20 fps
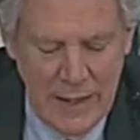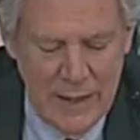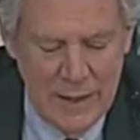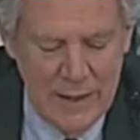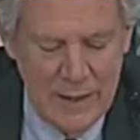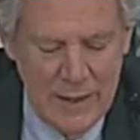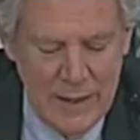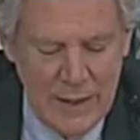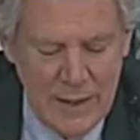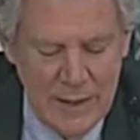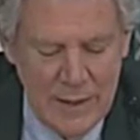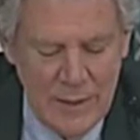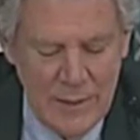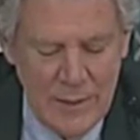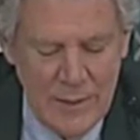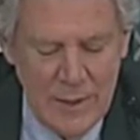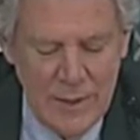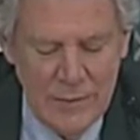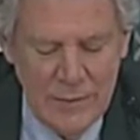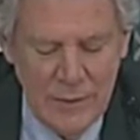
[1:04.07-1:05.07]
I think, I think
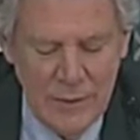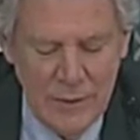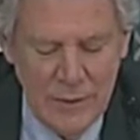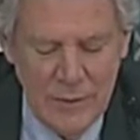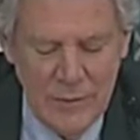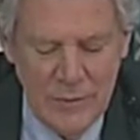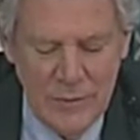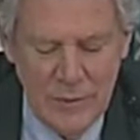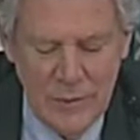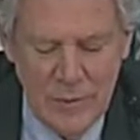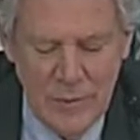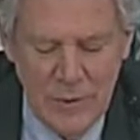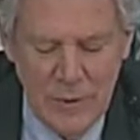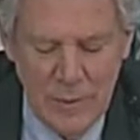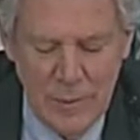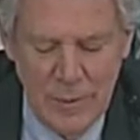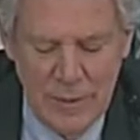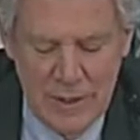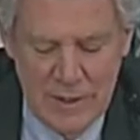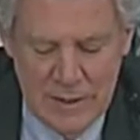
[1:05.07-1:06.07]
we have to learn from
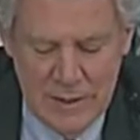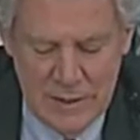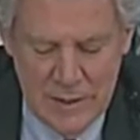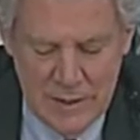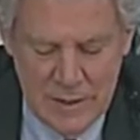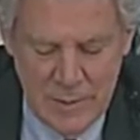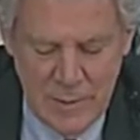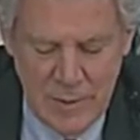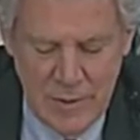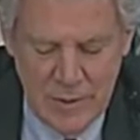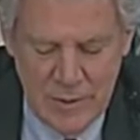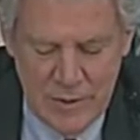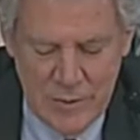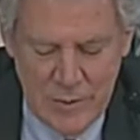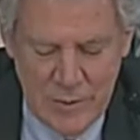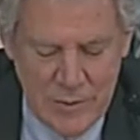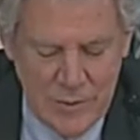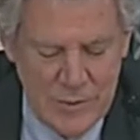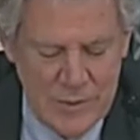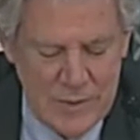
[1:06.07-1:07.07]
our past
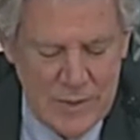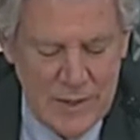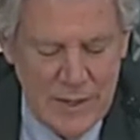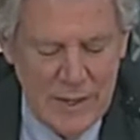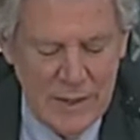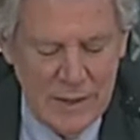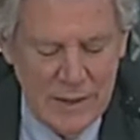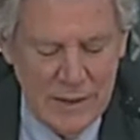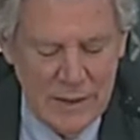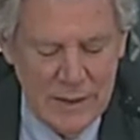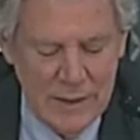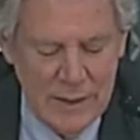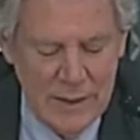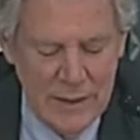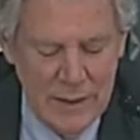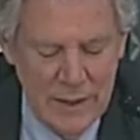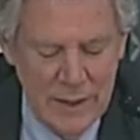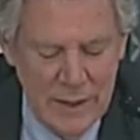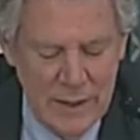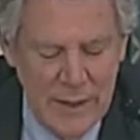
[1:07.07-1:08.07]
experience with recycling
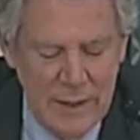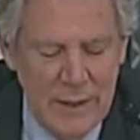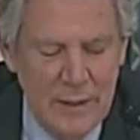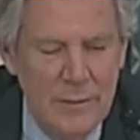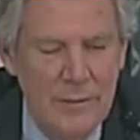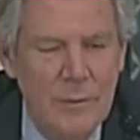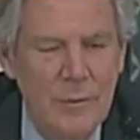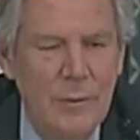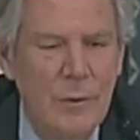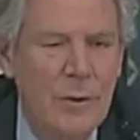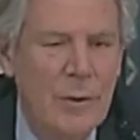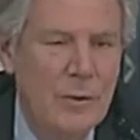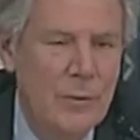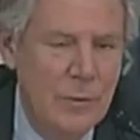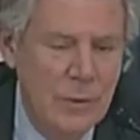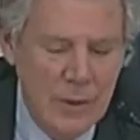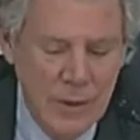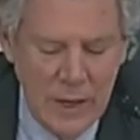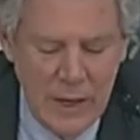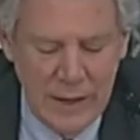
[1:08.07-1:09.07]
and avoid
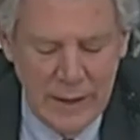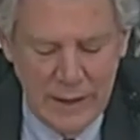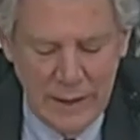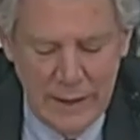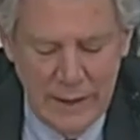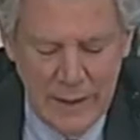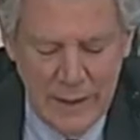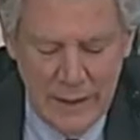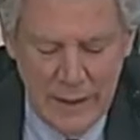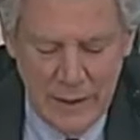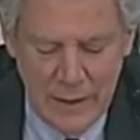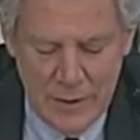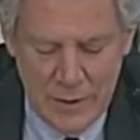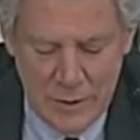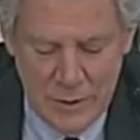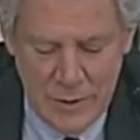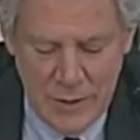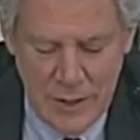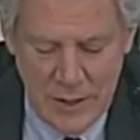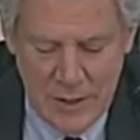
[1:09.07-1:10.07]
relying again on
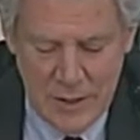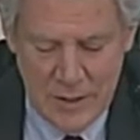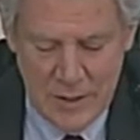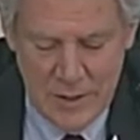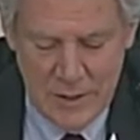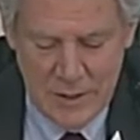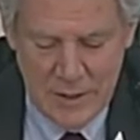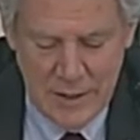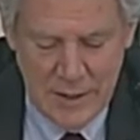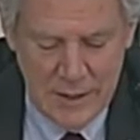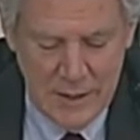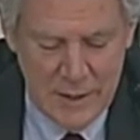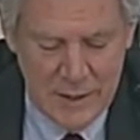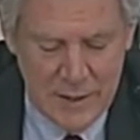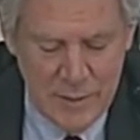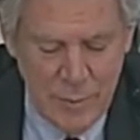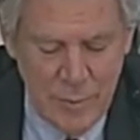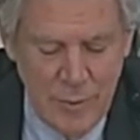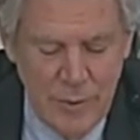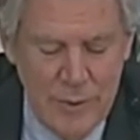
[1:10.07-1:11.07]
strategies like
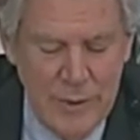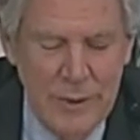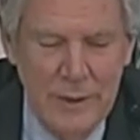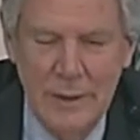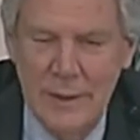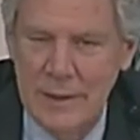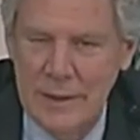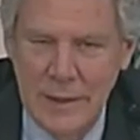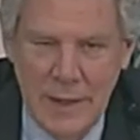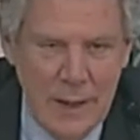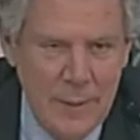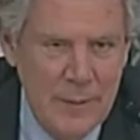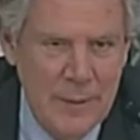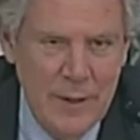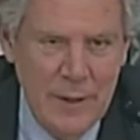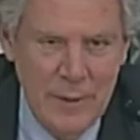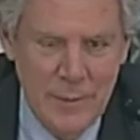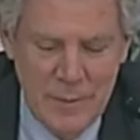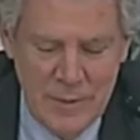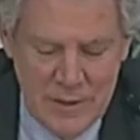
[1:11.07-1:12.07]
exporting
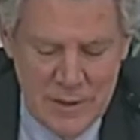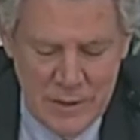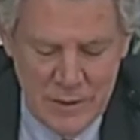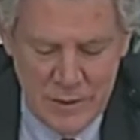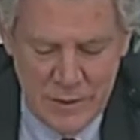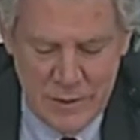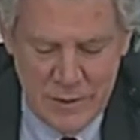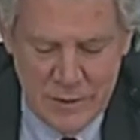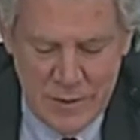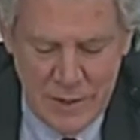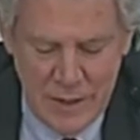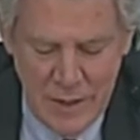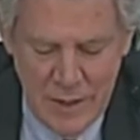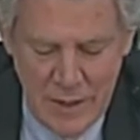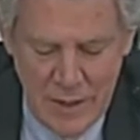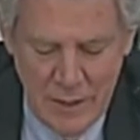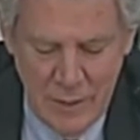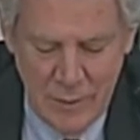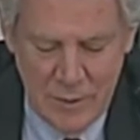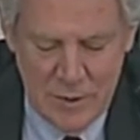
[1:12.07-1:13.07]
contaminated materials,
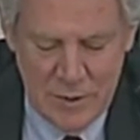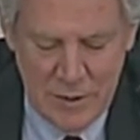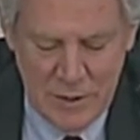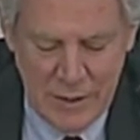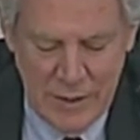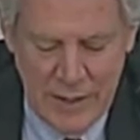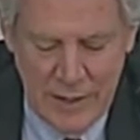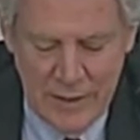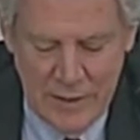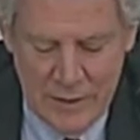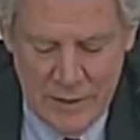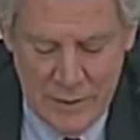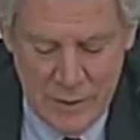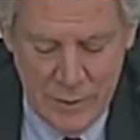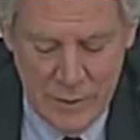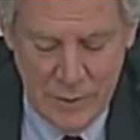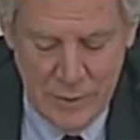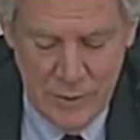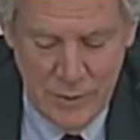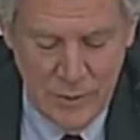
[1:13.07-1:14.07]
which allowed us
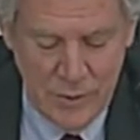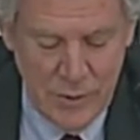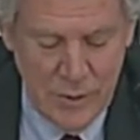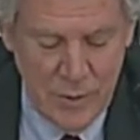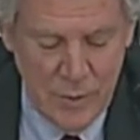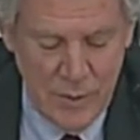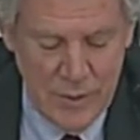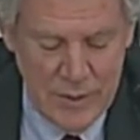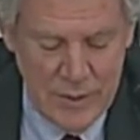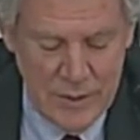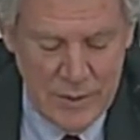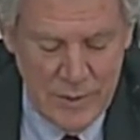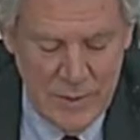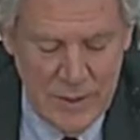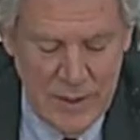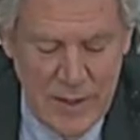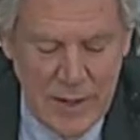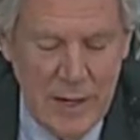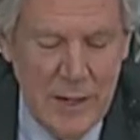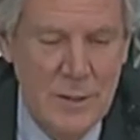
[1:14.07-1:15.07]
to ignore our waste
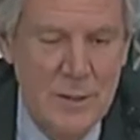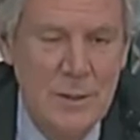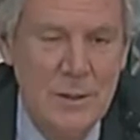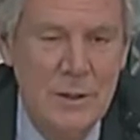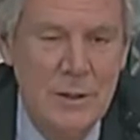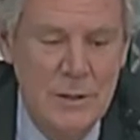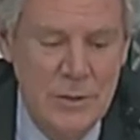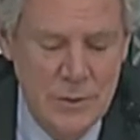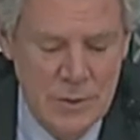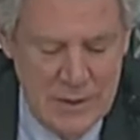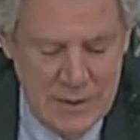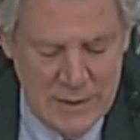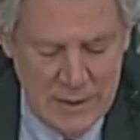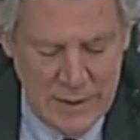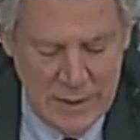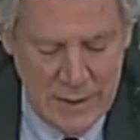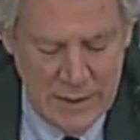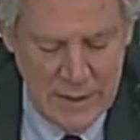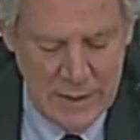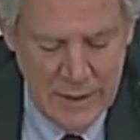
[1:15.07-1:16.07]
without actually
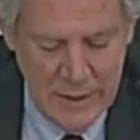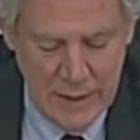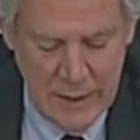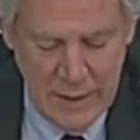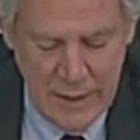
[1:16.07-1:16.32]
addressing it.